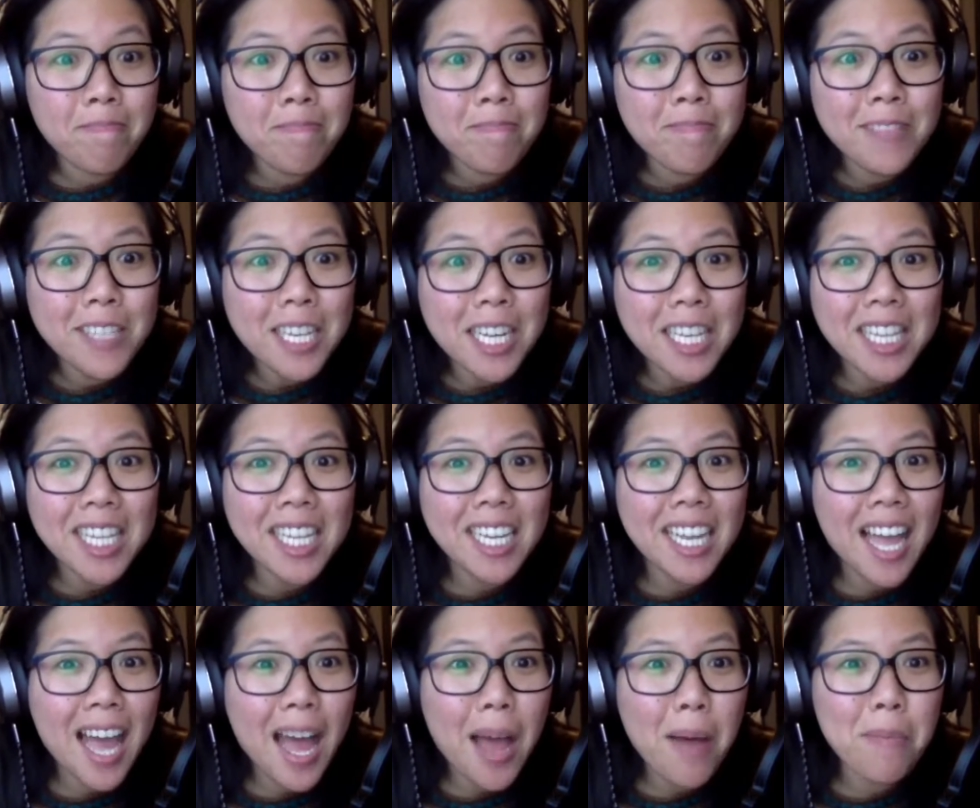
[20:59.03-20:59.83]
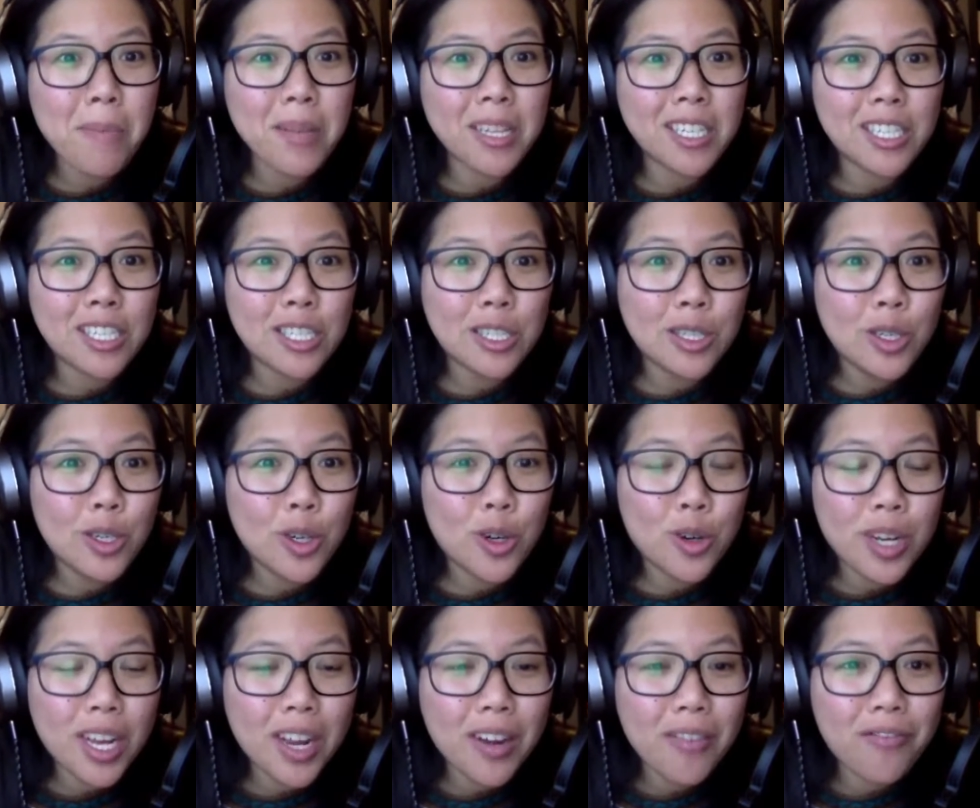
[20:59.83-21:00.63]
nothing happens. You
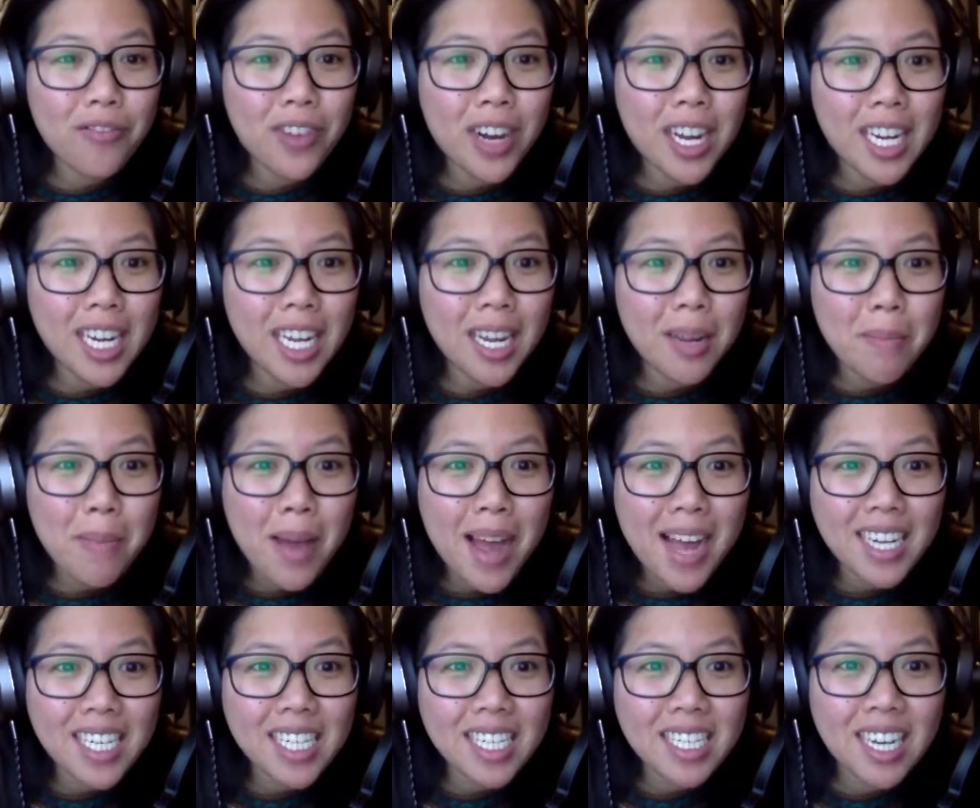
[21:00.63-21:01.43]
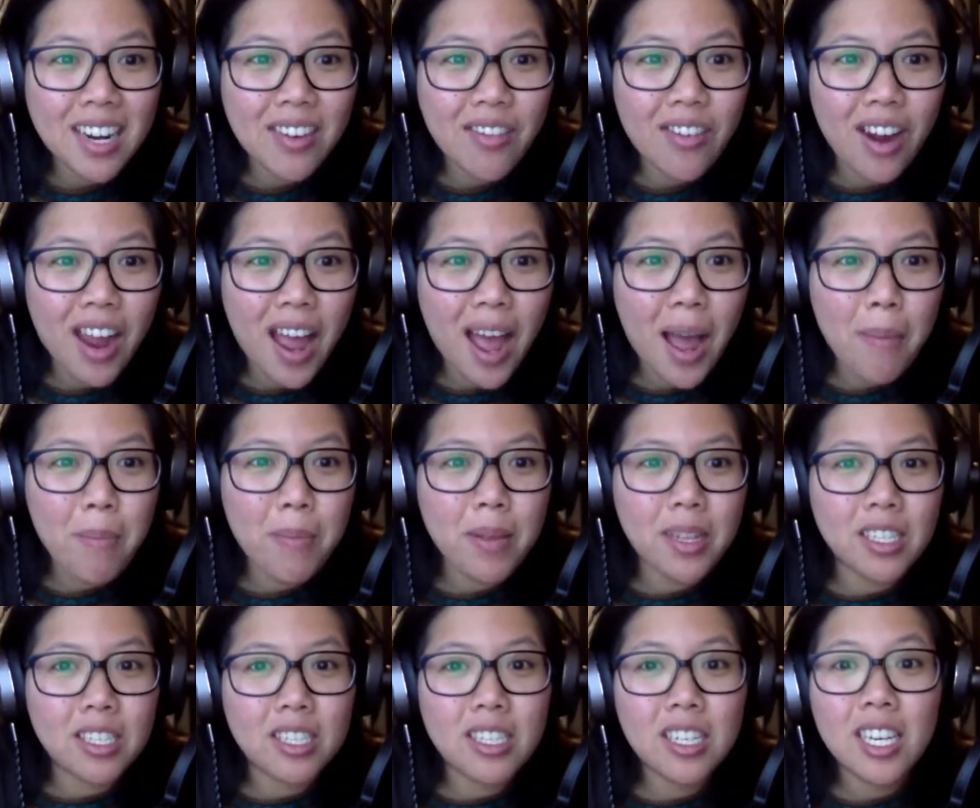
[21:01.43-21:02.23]
don't get funding. Magic never
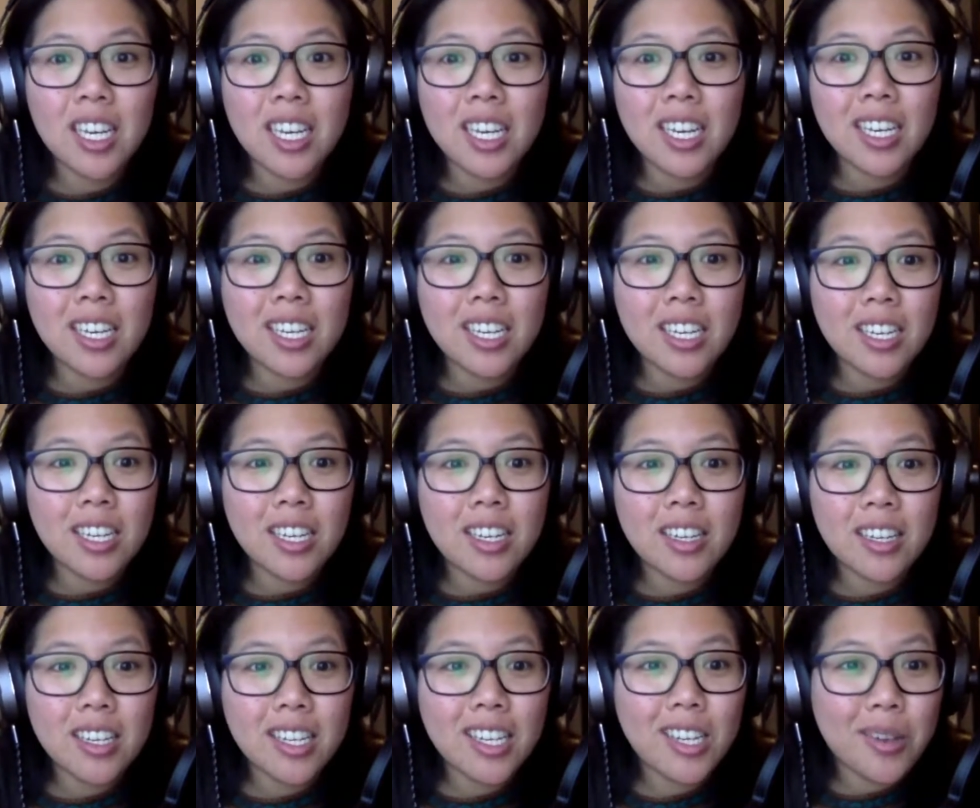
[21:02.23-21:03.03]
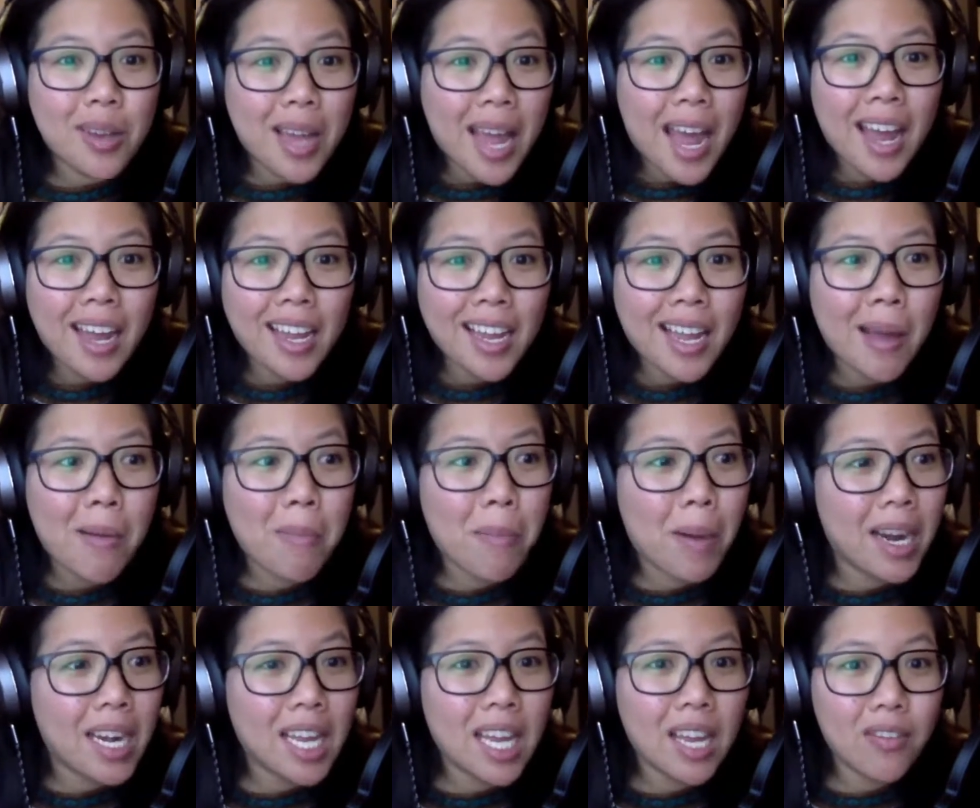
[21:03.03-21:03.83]
happens. You can't get
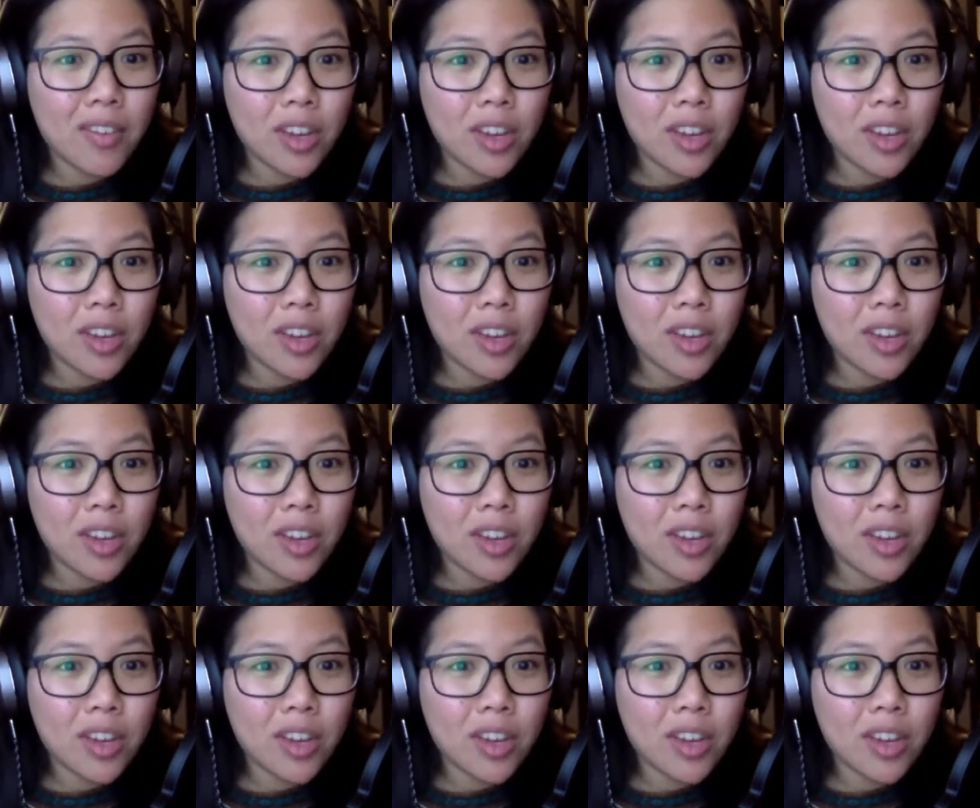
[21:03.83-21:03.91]
money